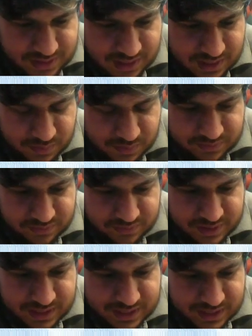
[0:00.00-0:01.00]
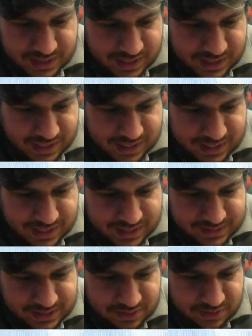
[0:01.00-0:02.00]
Healer 1 for it,
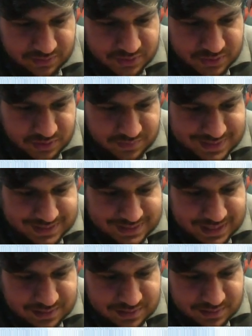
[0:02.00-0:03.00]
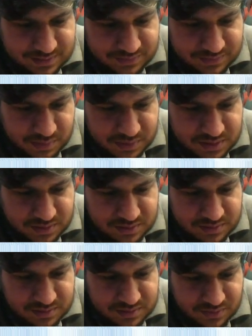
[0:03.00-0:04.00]
and then go for Soothing Sand if you want to
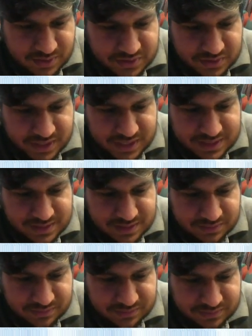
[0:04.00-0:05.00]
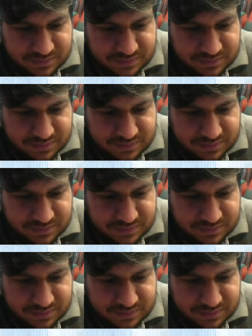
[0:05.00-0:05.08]
gradual heal itself.